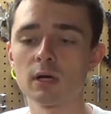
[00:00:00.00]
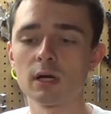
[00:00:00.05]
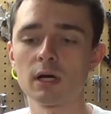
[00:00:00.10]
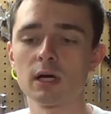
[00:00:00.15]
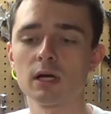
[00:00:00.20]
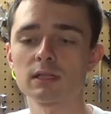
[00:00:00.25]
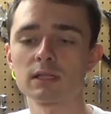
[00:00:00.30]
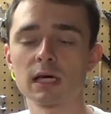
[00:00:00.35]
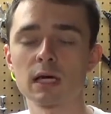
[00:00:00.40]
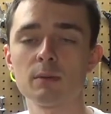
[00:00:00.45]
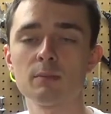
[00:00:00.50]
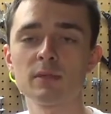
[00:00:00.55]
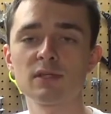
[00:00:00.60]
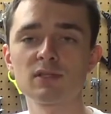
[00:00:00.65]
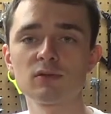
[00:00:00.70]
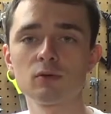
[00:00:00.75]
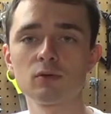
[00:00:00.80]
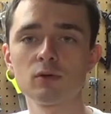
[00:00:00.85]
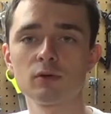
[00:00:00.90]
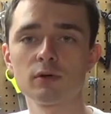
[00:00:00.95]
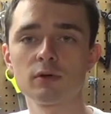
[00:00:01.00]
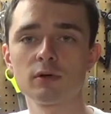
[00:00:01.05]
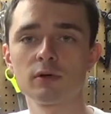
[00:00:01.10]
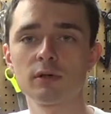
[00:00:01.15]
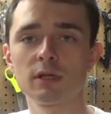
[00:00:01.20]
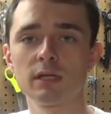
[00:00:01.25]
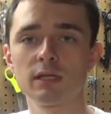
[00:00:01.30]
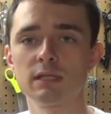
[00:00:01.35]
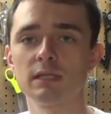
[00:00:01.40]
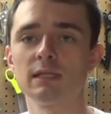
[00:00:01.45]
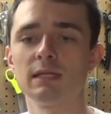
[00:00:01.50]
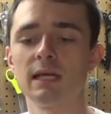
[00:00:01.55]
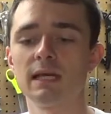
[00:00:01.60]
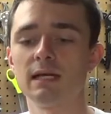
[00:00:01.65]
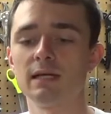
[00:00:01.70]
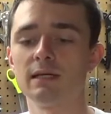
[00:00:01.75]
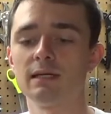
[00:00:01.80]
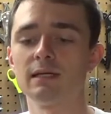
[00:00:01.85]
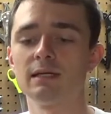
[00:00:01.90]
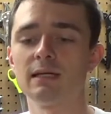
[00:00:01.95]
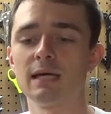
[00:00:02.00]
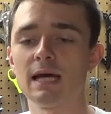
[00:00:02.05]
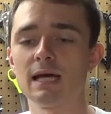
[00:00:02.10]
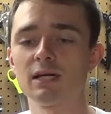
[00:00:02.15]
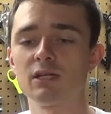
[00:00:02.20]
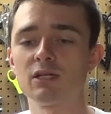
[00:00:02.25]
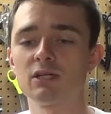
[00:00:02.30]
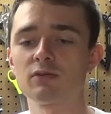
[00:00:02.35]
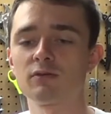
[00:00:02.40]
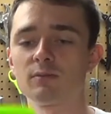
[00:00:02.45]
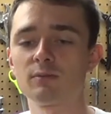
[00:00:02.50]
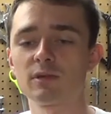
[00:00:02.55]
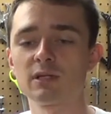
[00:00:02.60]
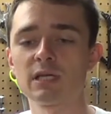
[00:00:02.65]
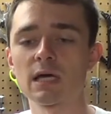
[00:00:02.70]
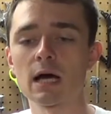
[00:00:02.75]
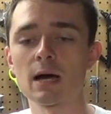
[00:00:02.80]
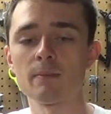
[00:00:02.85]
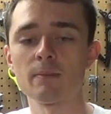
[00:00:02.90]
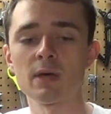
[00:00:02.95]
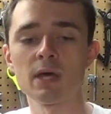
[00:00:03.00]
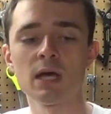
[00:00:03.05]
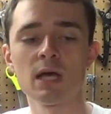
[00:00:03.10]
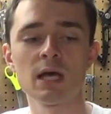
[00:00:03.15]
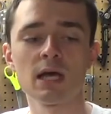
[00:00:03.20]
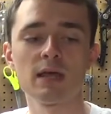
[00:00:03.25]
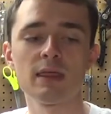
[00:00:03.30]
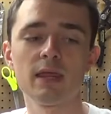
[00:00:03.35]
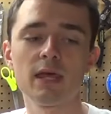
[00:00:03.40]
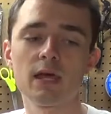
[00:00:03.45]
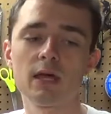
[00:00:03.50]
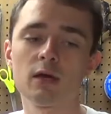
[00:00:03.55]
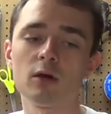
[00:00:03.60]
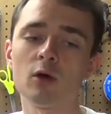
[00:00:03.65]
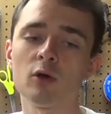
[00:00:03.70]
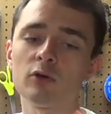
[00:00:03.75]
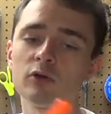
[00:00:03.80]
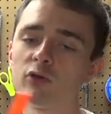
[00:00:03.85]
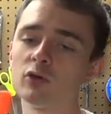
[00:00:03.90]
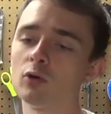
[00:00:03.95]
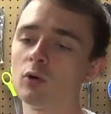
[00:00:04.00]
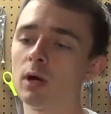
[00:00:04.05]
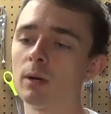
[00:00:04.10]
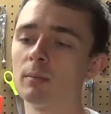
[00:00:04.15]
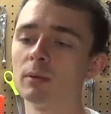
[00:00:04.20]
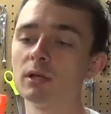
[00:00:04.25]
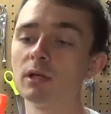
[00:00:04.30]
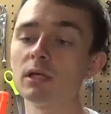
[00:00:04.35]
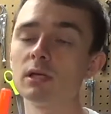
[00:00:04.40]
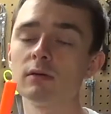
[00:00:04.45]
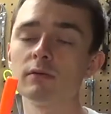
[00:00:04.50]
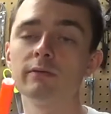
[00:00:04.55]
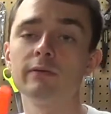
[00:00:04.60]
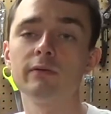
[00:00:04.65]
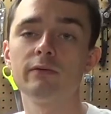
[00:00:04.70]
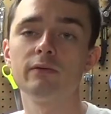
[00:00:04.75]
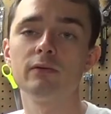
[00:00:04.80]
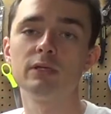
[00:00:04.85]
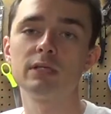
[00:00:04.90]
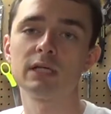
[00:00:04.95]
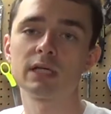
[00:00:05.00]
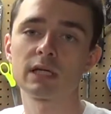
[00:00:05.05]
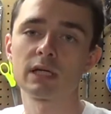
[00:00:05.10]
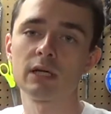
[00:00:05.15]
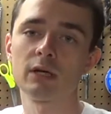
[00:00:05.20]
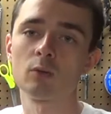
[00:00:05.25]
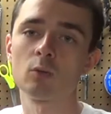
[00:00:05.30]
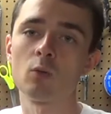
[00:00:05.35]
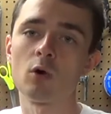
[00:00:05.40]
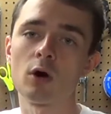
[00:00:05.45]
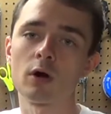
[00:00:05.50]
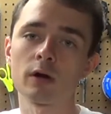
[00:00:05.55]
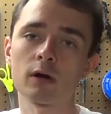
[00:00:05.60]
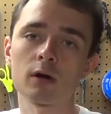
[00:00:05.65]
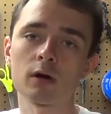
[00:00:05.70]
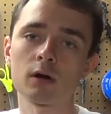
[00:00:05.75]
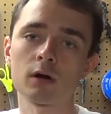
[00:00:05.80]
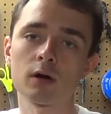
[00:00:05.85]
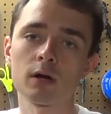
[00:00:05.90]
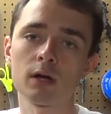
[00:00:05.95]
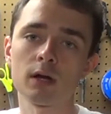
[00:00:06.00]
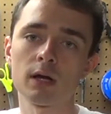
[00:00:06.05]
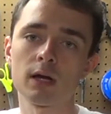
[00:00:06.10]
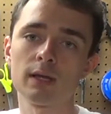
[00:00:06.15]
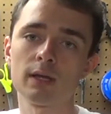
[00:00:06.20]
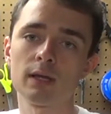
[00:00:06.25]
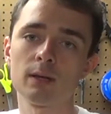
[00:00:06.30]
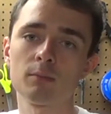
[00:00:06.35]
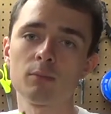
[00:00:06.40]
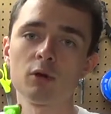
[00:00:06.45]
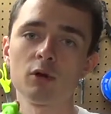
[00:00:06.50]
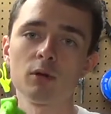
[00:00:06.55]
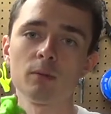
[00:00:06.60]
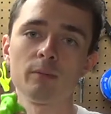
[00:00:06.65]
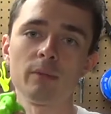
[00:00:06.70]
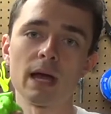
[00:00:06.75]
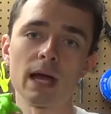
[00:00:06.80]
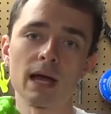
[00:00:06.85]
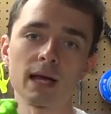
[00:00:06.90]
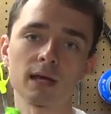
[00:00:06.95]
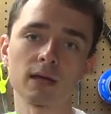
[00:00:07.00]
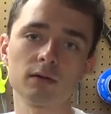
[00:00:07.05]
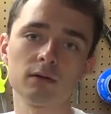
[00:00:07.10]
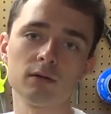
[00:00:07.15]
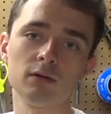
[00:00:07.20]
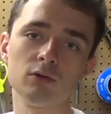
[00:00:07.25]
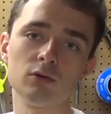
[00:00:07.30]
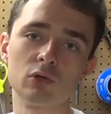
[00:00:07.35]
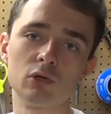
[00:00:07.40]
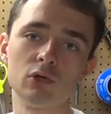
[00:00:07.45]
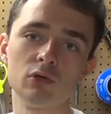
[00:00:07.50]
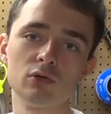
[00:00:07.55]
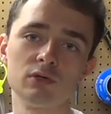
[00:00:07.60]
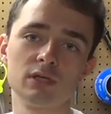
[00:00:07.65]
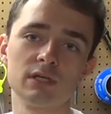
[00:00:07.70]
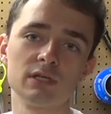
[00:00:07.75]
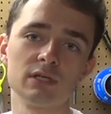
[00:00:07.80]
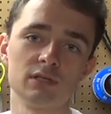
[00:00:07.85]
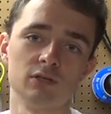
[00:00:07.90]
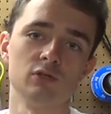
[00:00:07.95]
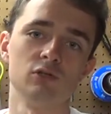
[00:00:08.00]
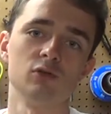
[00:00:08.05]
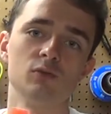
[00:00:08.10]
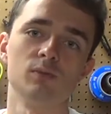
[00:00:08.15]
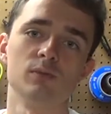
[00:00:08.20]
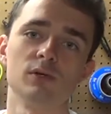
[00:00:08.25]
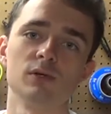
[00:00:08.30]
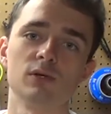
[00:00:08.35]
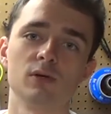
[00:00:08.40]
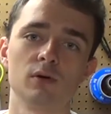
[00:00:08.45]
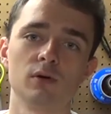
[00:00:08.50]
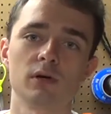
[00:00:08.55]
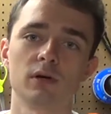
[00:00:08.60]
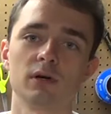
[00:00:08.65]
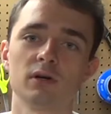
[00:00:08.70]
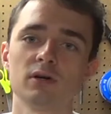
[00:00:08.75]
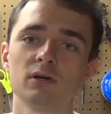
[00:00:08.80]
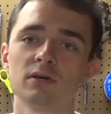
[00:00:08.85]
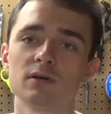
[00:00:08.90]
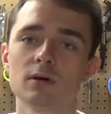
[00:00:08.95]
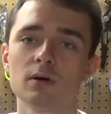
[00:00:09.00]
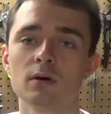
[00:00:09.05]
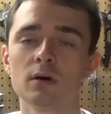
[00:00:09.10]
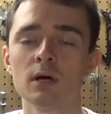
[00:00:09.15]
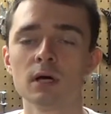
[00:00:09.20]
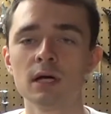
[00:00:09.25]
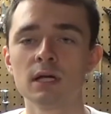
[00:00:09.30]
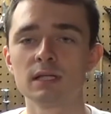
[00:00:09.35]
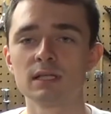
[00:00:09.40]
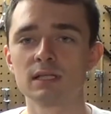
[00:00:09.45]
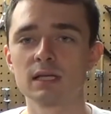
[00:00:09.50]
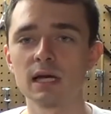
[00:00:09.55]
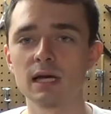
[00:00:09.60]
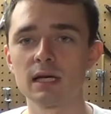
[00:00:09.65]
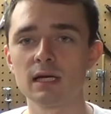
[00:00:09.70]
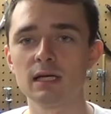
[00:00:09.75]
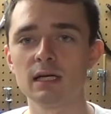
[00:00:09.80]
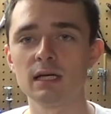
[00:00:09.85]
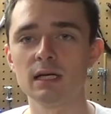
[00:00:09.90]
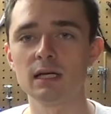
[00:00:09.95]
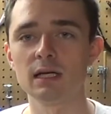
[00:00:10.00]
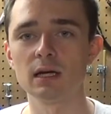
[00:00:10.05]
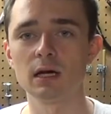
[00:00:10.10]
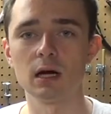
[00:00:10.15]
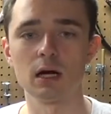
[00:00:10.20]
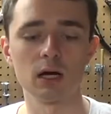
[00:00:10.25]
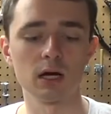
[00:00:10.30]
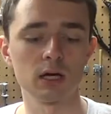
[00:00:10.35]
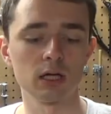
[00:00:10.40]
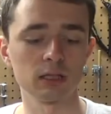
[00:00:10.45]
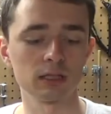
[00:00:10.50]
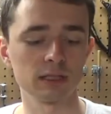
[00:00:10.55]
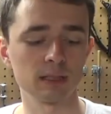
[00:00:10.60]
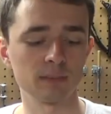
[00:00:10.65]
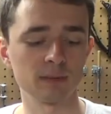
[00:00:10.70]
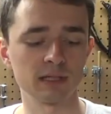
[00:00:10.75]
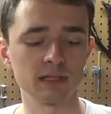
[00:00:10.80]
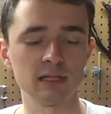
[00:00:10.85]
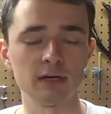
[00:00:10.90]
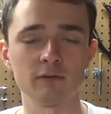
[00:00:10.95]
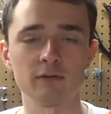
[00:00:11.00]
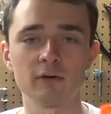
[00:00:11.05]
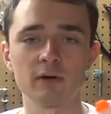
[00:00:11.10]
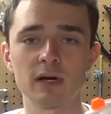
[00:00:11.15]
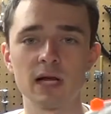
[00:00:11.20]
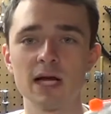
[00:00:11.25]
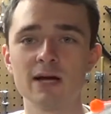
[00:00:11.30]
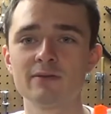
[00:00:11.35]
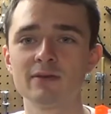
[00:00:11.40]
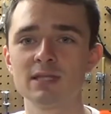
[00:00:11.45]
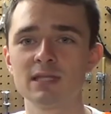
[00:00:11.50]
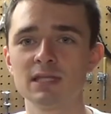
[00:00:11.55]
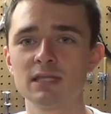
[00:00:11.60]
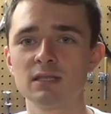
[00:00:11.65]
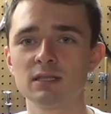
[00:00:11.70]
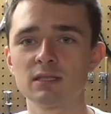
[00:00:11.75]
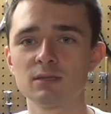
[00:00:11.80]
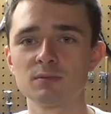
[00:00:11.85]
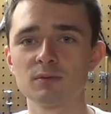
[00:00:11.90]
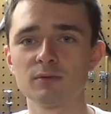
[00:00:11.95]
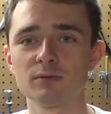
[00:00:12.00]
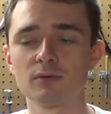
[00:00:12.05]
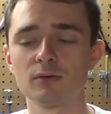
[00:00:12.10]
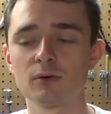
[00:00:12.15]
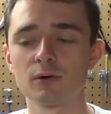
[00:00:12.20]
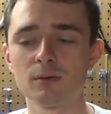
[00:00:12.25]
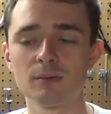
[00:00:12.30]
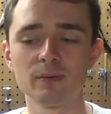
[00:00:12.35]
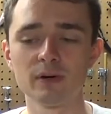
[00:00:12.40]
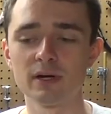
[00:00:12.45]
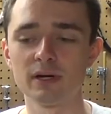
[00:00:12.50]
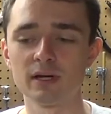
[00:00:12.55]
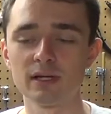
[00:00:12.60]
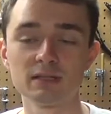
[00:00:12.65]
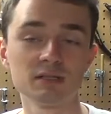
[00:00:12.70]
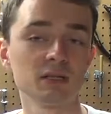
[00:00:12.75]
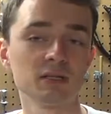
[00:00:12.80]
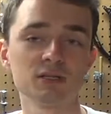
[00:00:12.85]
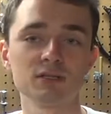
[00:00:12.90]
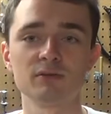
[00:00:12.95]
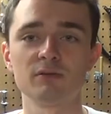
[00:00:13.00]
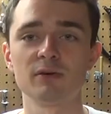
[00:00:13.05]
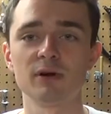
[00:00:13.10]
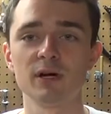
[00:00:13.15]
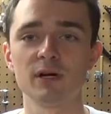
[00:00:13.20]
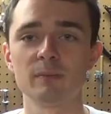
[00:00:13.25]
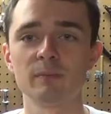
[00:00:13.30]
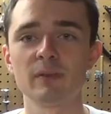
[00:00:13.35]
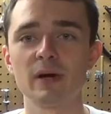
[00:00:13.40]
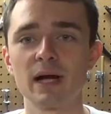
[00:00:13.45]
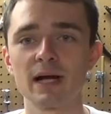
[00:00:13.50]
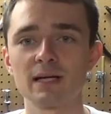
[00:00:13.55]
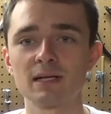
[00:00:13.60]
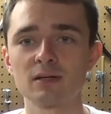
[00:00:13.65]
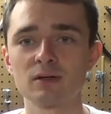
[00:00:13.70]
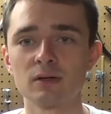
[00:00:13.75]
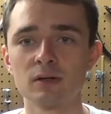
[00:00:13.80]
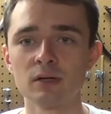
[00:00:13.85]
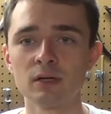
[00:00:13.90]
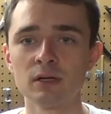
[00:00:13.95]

It's got a missile holder that detaches from the top, and then also I believe if you stick it in water and then pull it back, you could use it as a Super Soaker. So it's kind of neat. It's something different. I haven't seen this before, but it's also very practical.